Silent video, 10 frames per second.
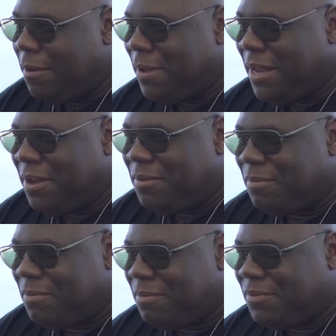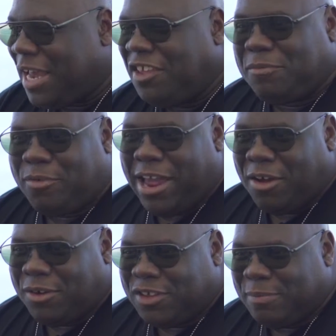mean, James
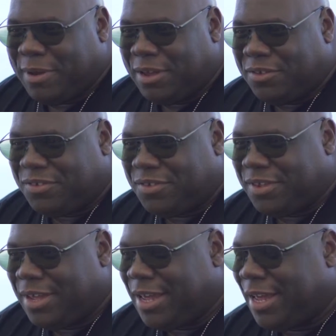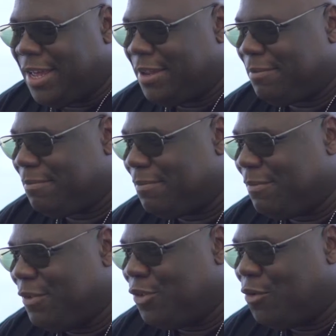Brown, I suppose,
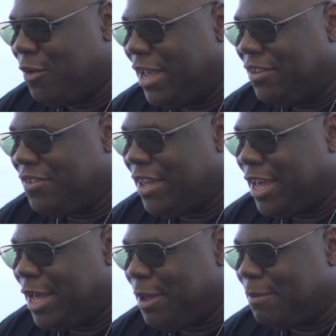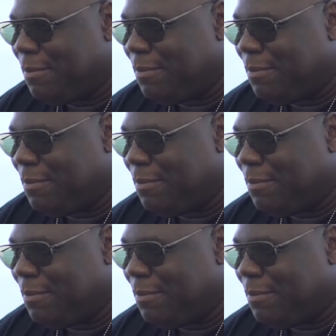was always the